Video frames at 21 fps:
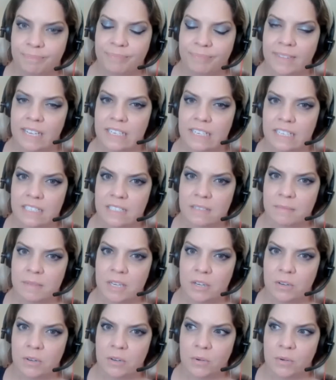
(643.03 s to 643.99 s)
it doesn't
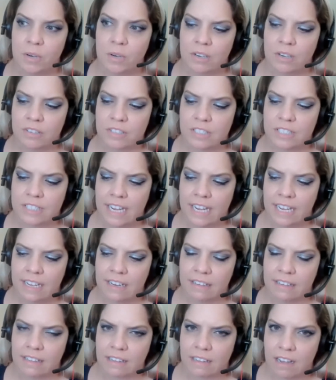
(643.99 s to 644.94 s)
mean you
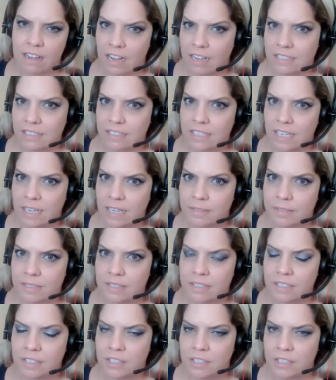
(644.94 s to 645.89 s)
understand the
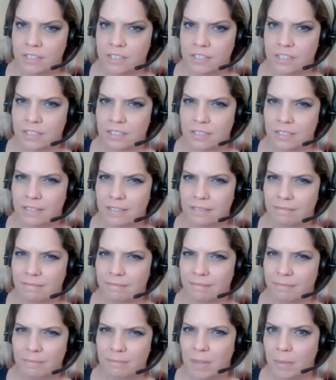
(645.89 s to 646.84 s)
concepts. You just
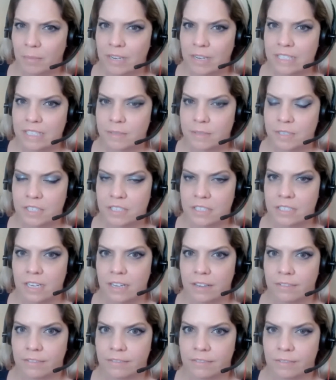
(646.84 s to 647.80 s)
memorize a bunch of
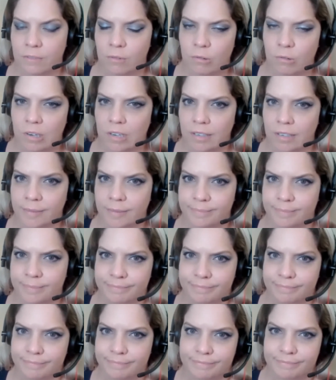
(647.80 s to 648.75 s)
stuff or
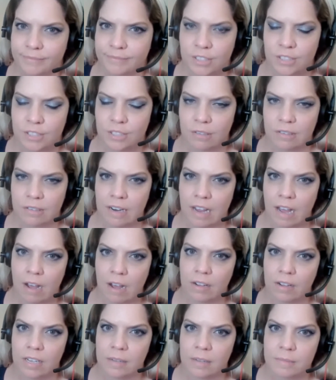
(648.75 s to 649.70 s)
certain
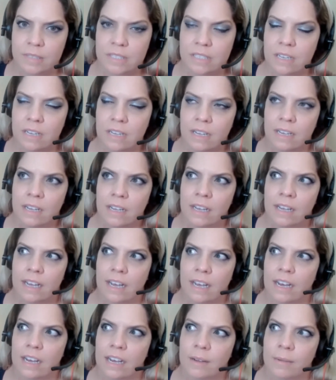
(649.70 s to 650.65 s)
outcomes.
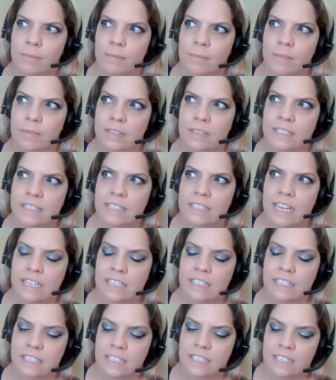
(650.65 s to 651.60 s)
The
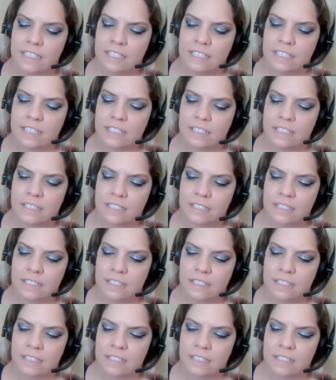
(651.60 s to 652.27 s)
test is